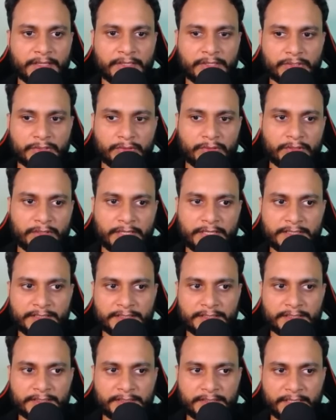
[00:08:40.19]
So
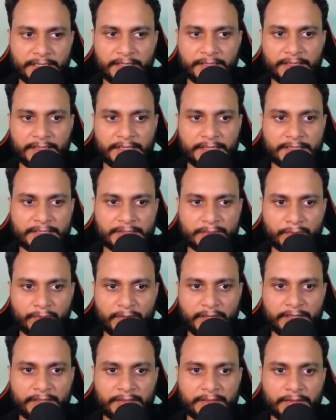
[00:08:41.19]
let's take case
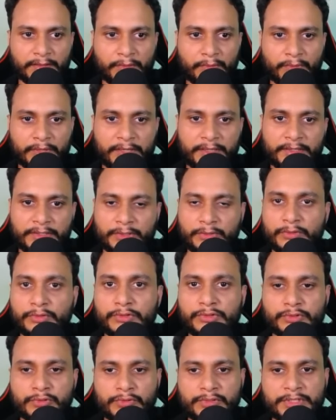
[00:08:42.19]
1 where your
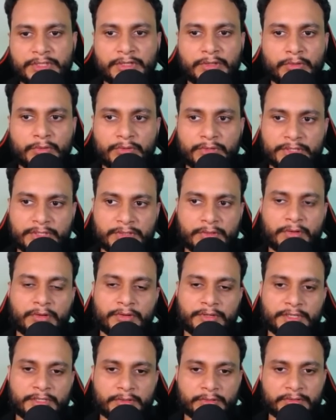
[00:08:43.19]
chosen node is
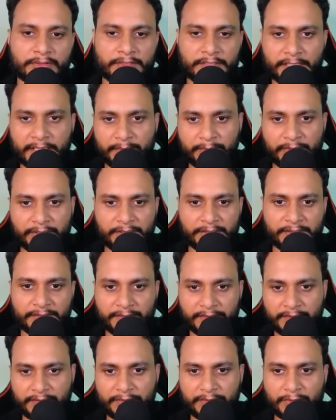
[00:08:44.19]
already on the diameter.
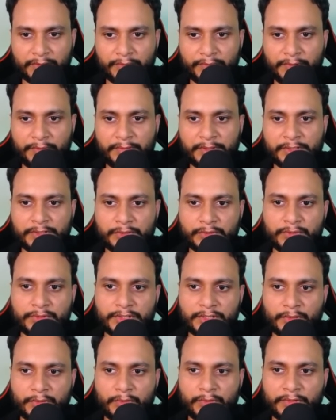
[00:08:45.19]
So we will choose
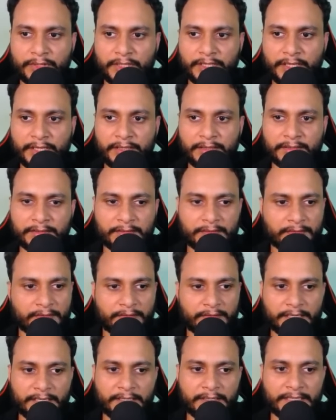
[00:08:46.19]
a node A,
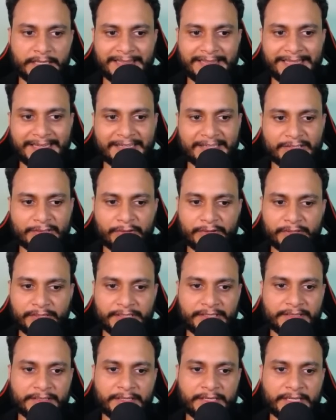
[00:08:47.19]
right? And that is
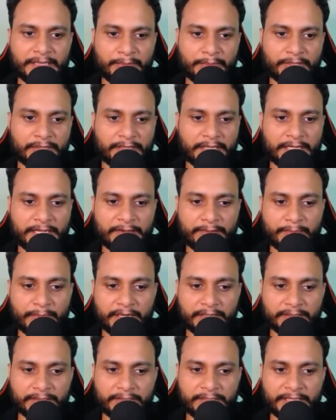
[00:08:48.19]
already in the diameter. I have
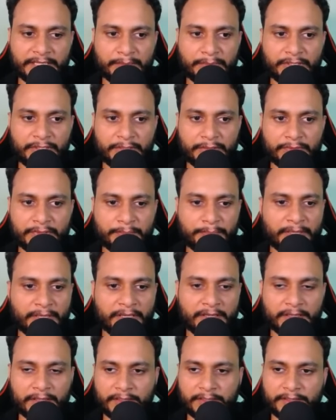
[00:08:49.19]
marked the diameter with
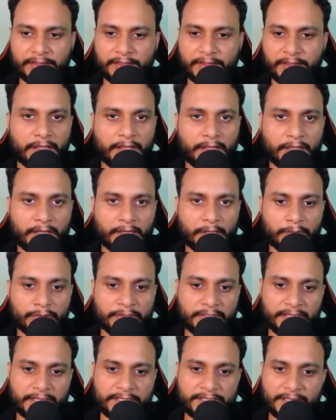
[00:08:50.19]
pink color. Now
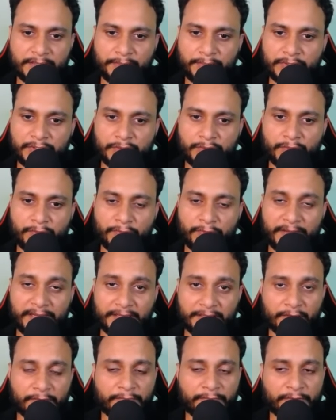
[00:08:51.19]
the next step is to
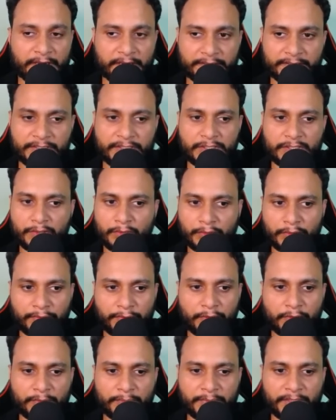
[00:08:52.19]
find the farthest node
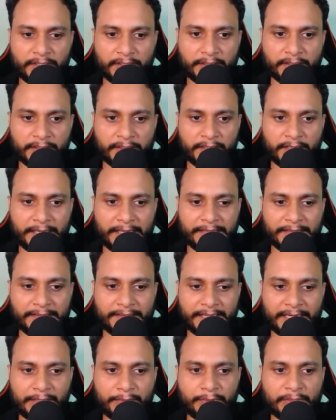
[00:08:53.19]
from A, and
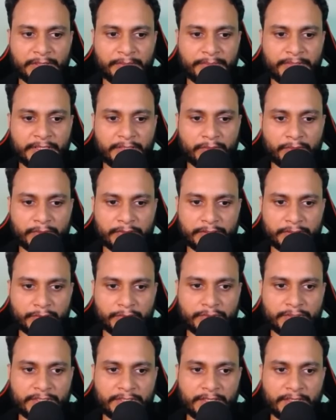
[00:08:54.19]
that will be equals to
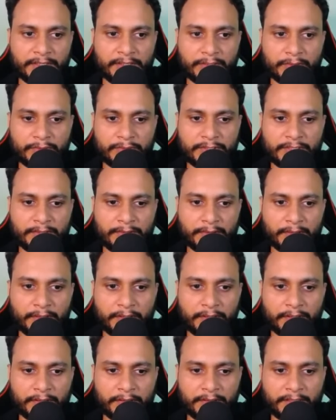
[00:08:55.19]
C. You see
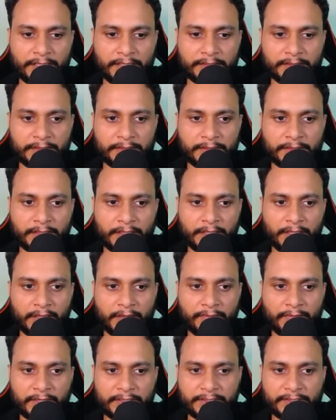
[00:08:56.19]
that the
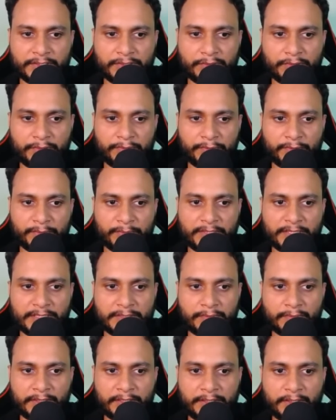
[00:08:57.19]
farthest node from A is
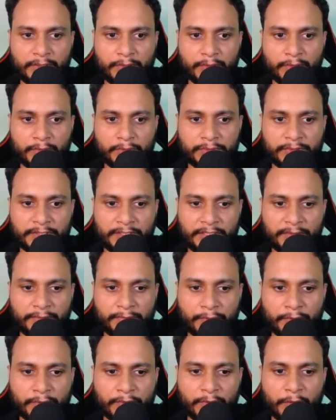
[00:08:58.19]
1, 2, 3,
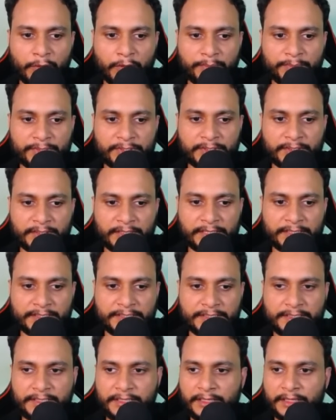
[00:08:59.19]
4 hops, that is
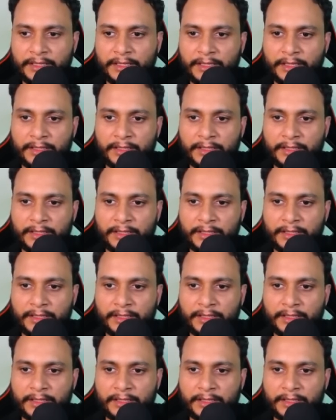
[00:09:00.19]
C.